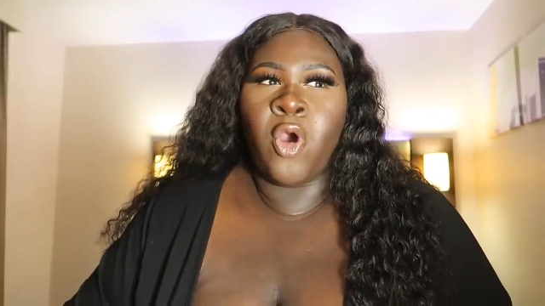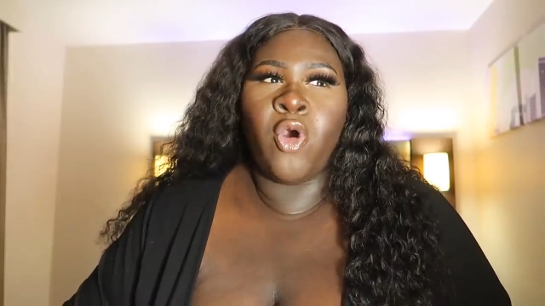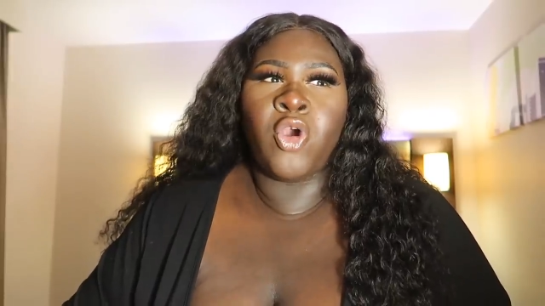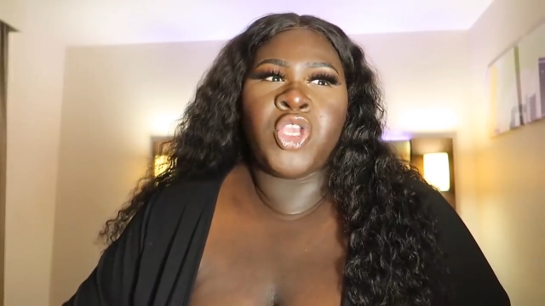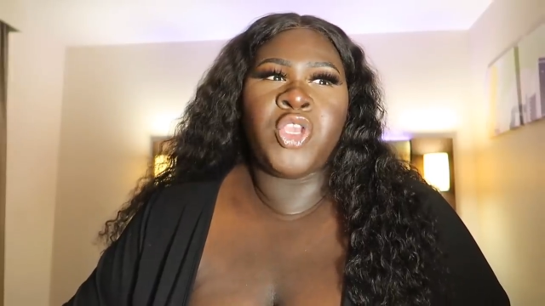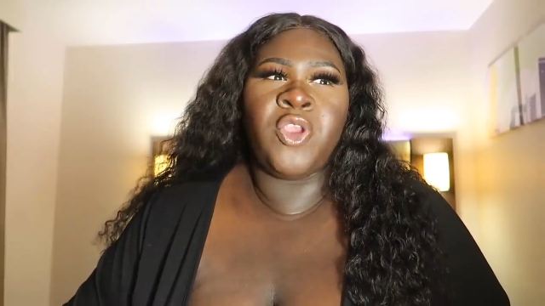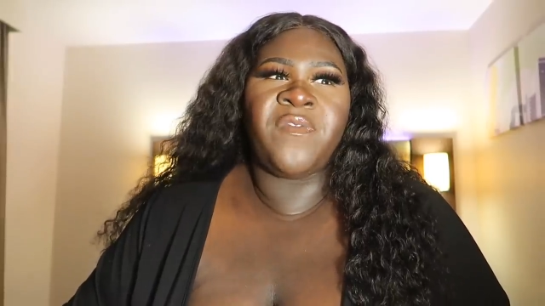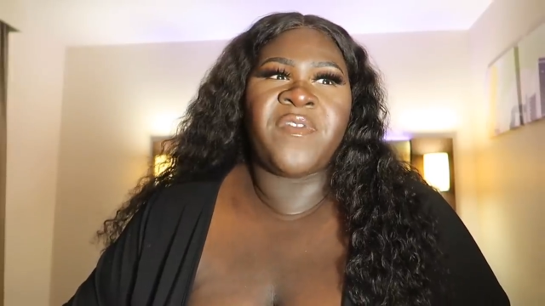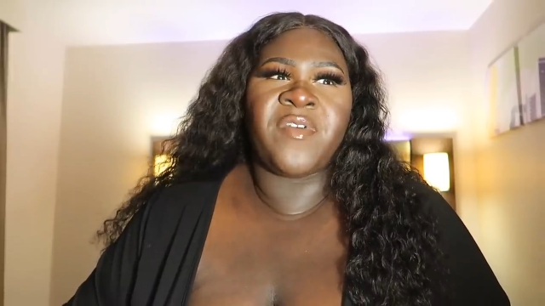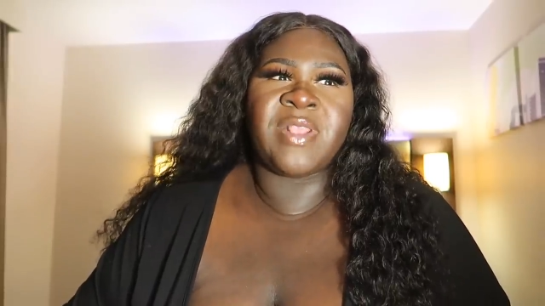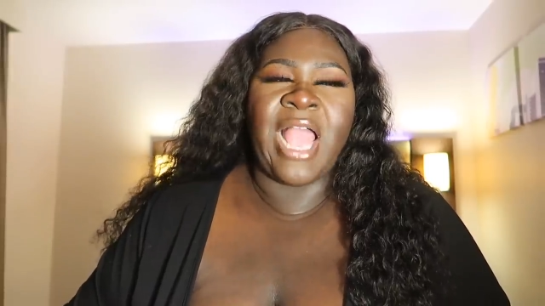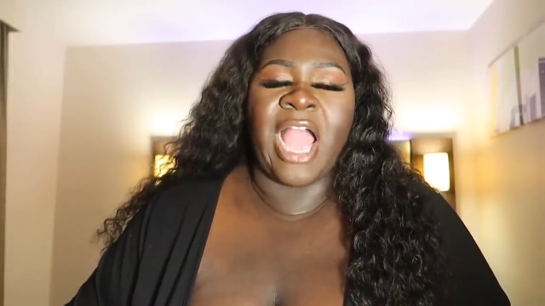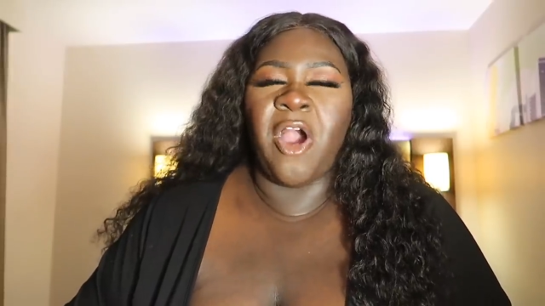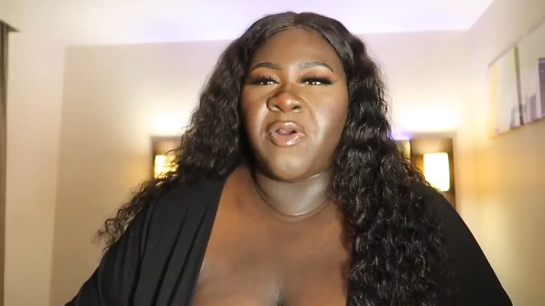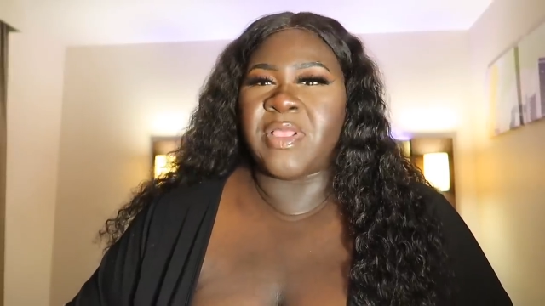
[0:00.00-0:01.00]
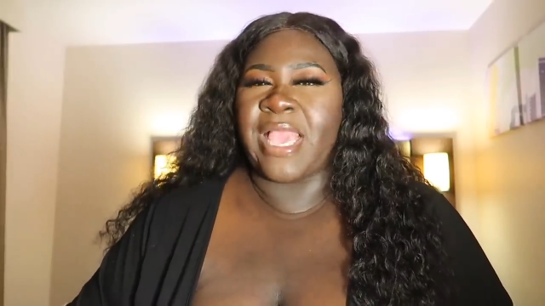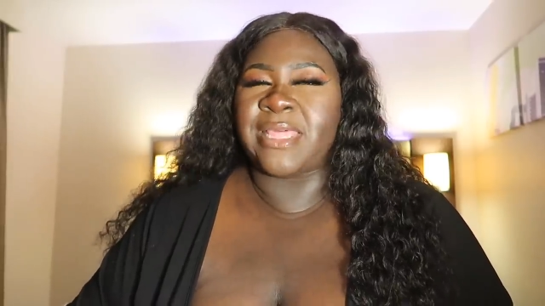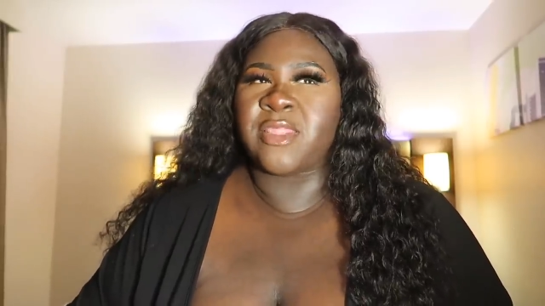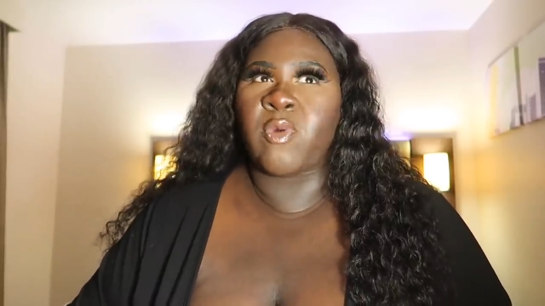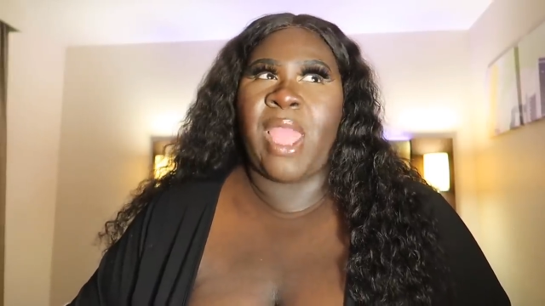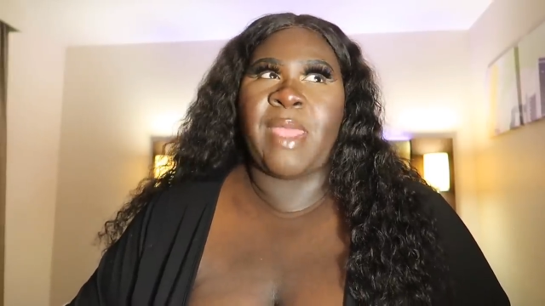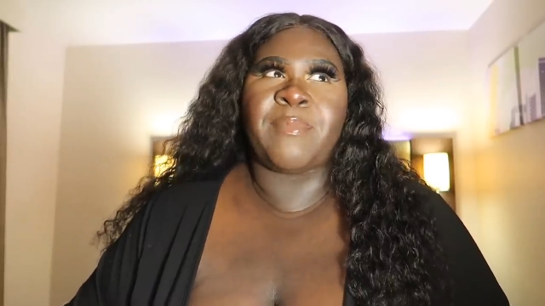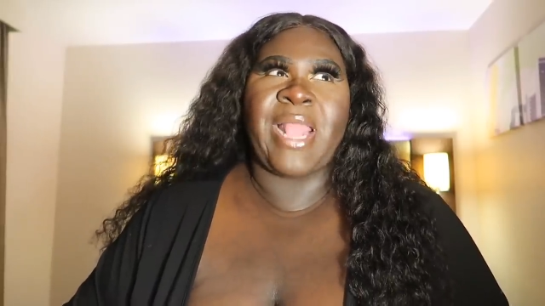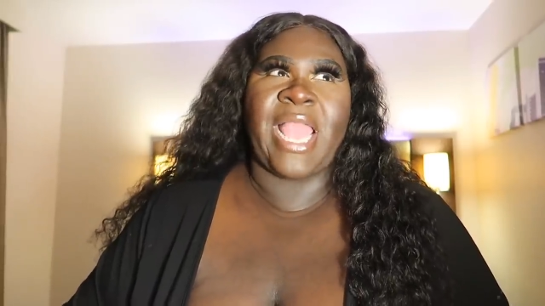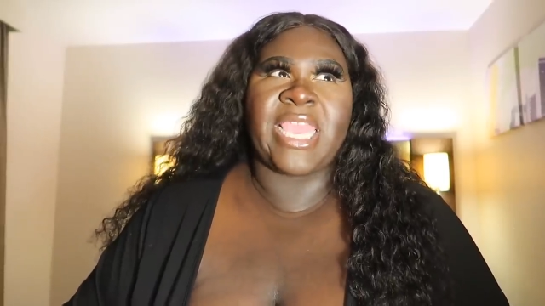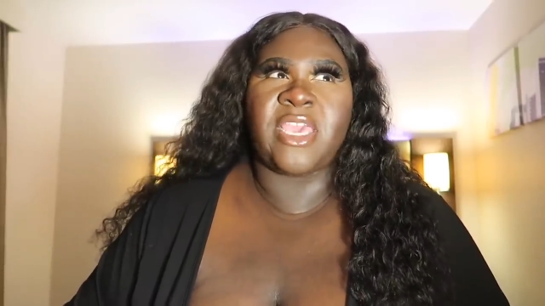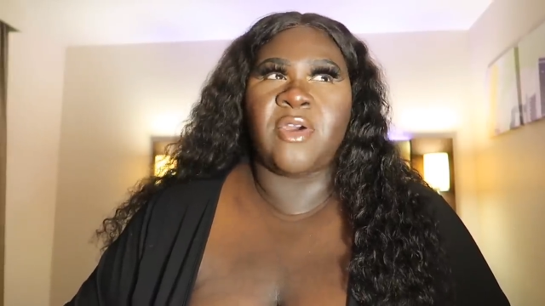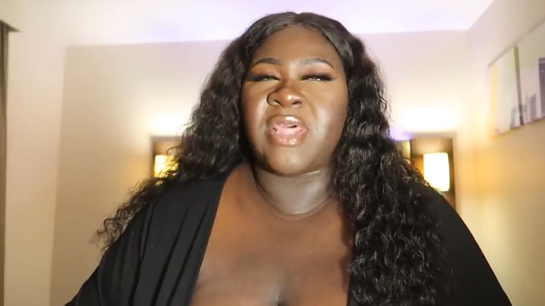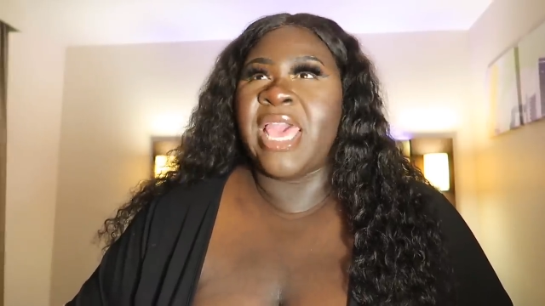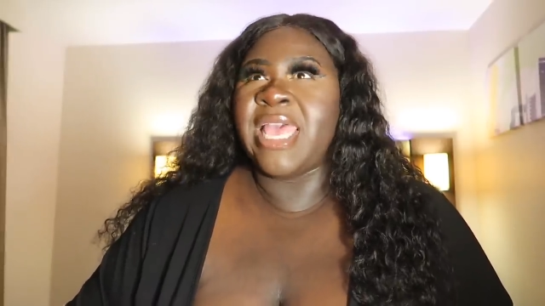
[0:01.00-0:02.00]
or you feel like, oh, that's why black
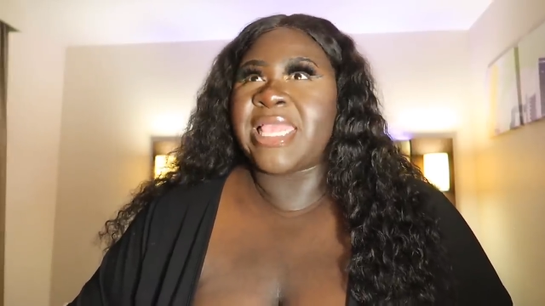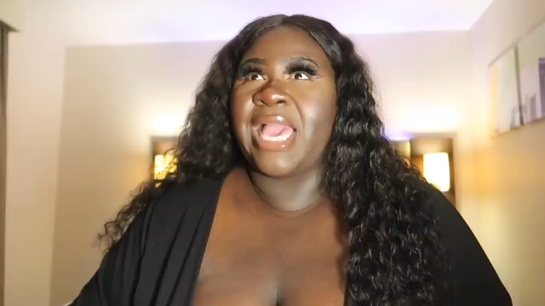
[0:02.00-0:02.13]
girls,